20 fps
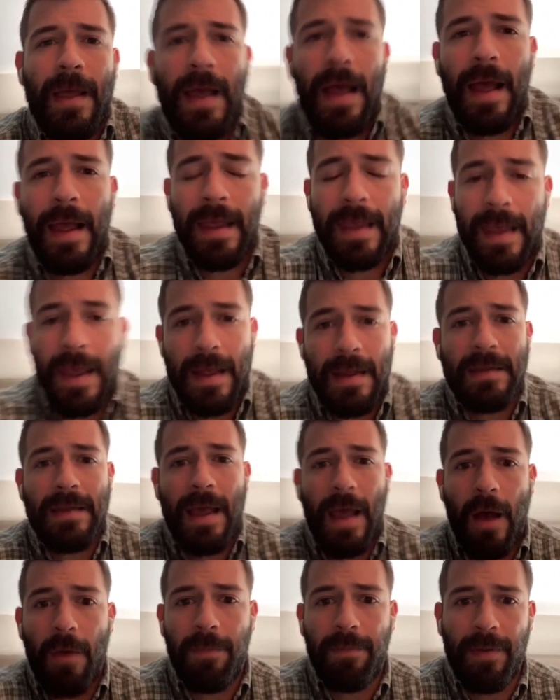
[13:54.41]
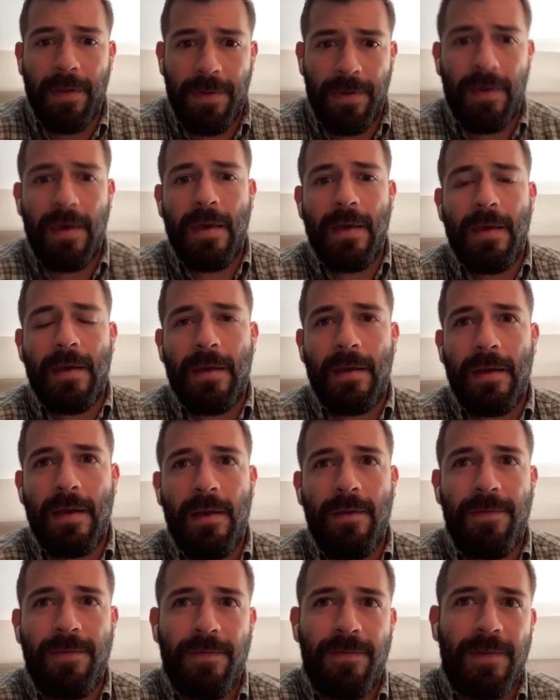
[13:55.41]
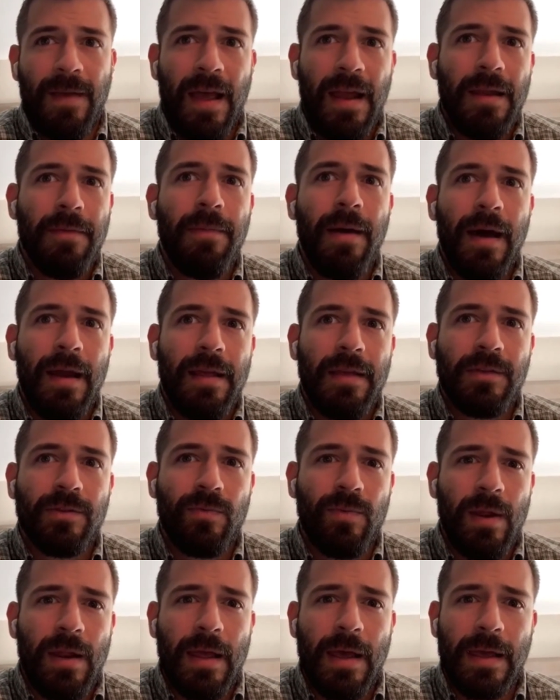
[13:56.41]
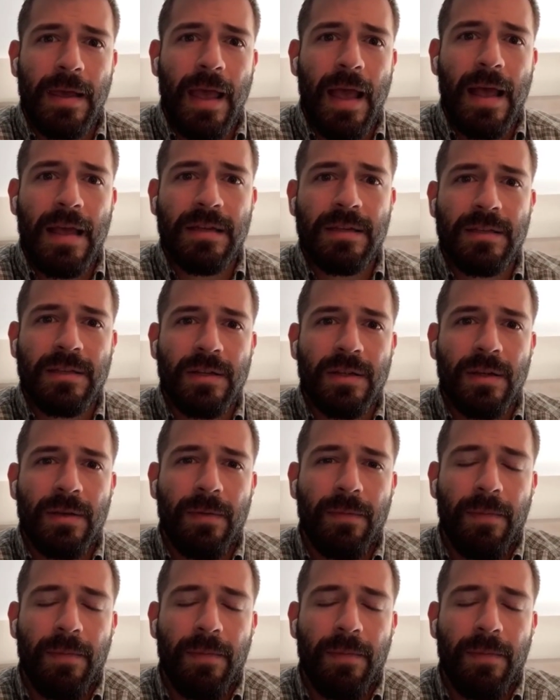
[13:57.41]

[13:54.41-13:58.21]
I can't help but think if anybody is really against